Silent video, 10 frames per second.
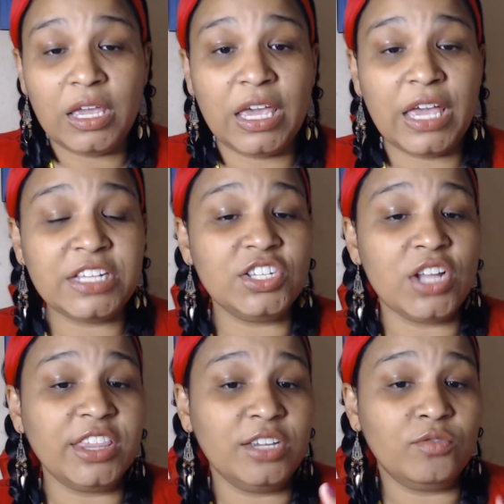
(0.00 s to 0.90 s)
It's
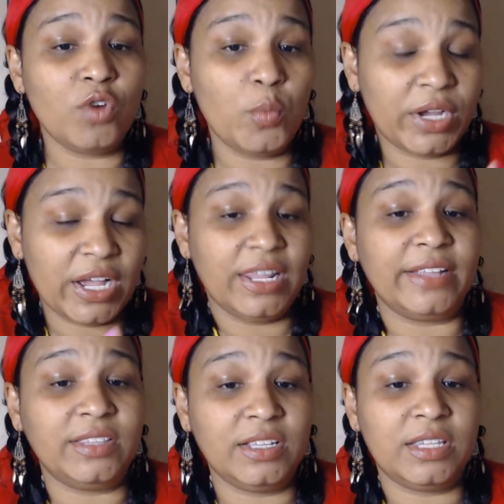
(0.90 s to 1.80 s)
nothing wrong with
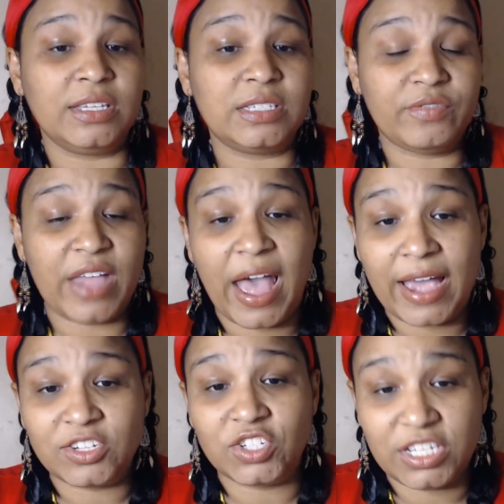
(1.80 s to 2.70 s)
collecting things if that
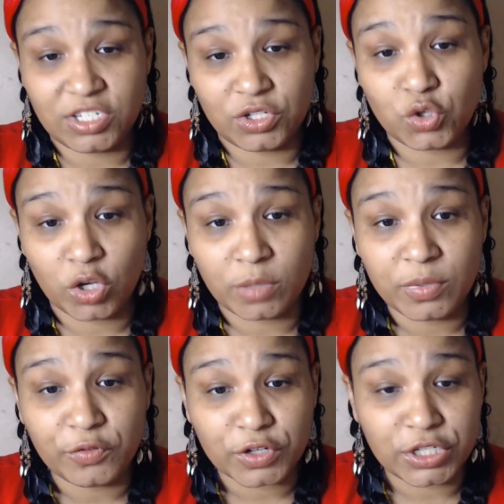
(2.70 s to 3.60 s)
actually is
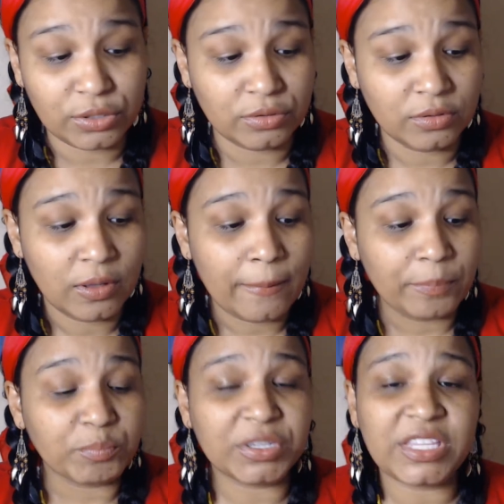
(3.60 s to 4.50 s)
enjoyable for you,
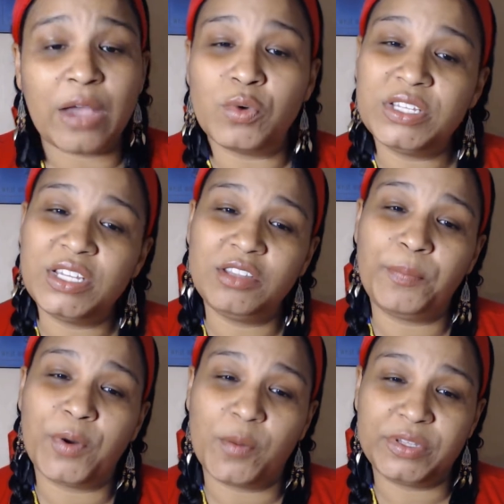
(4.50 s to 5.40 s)
but that wasn't the
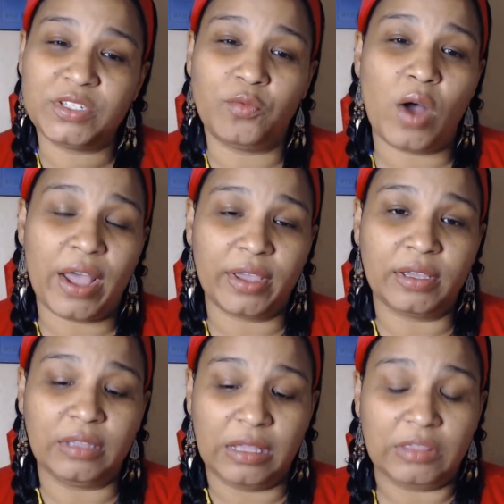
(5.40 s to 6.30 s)
purpose of why
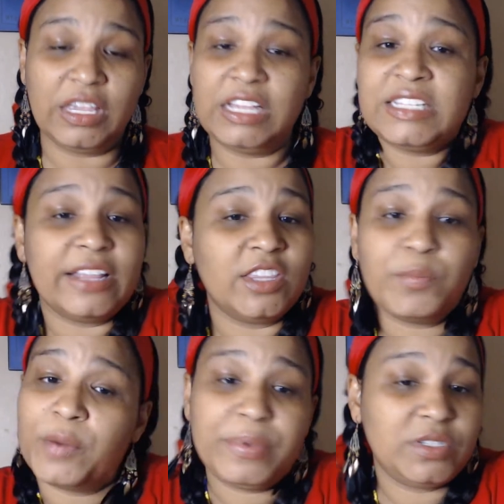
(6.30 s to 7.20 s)
it's not the
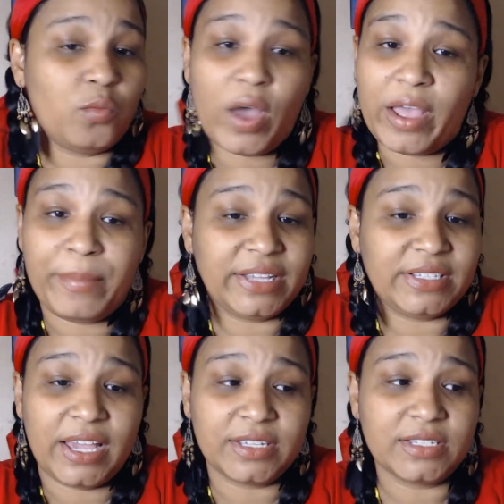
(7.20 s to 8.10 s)
purpose of why I buy
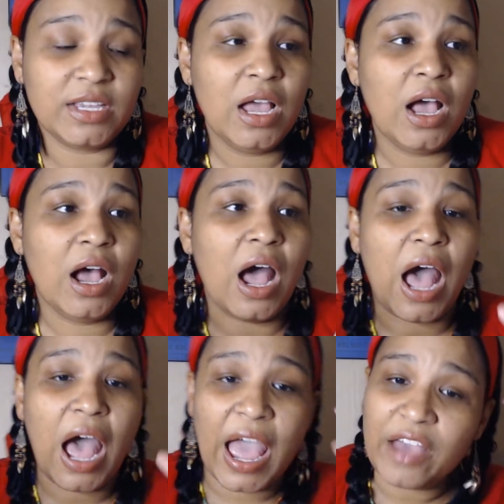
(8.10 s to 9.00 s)
decks.
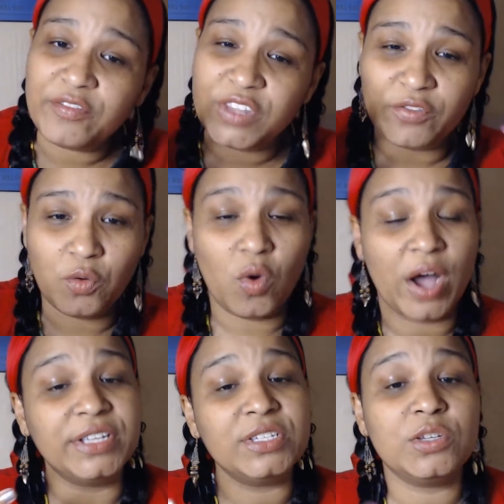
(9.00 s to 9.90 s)
I have never
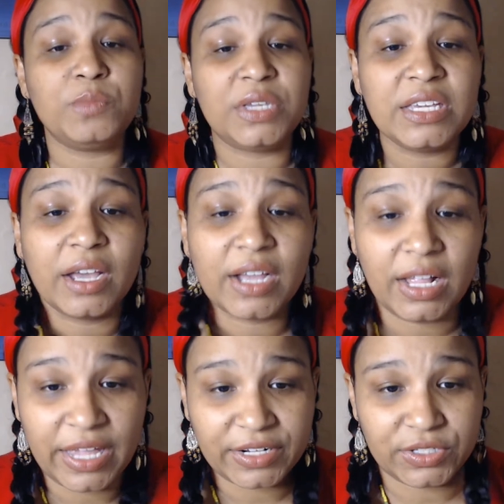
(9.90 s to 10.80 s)
wanted to be a
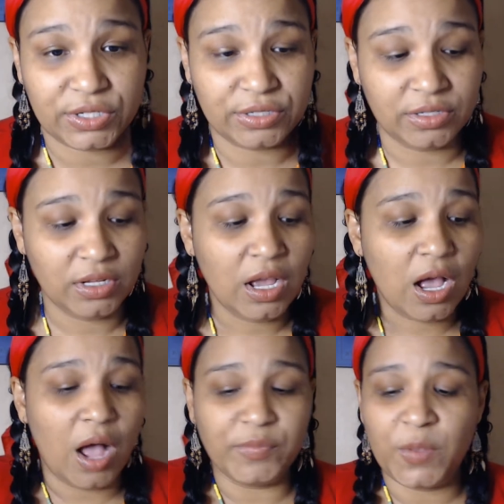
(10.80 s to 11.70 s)
collector.
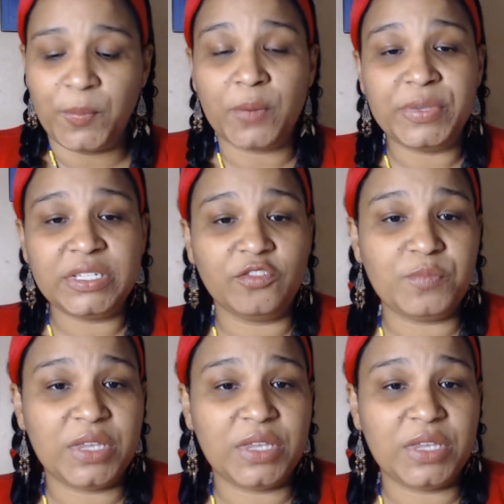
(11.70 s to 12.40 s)
Um, the purpose of me